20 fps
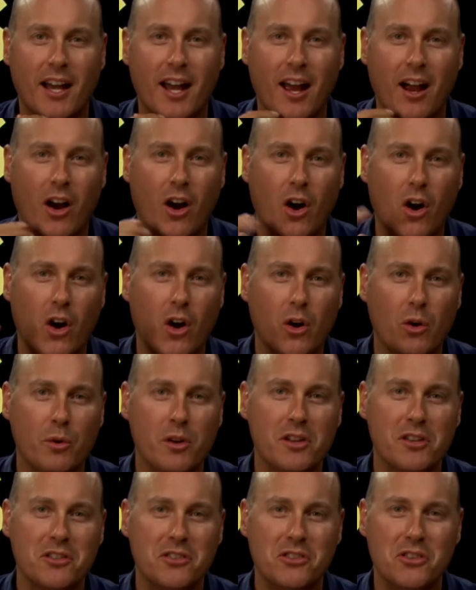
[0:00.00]
I
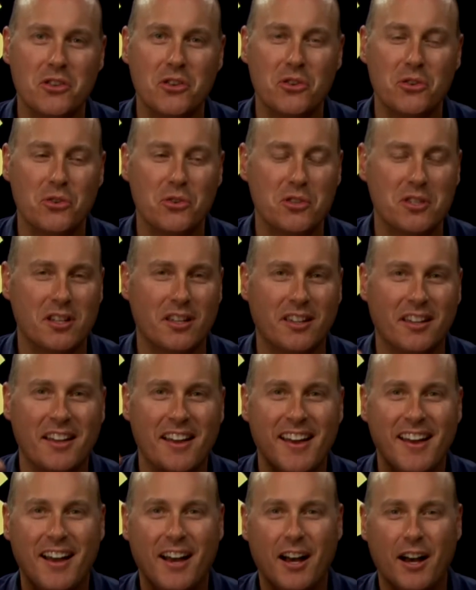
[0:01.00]
always use a, uh,
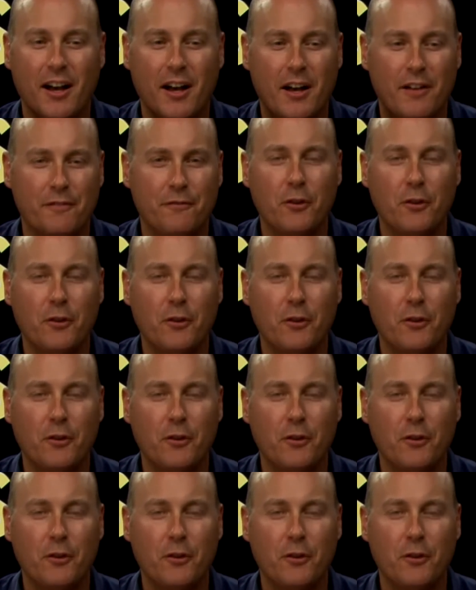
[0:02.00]
uh,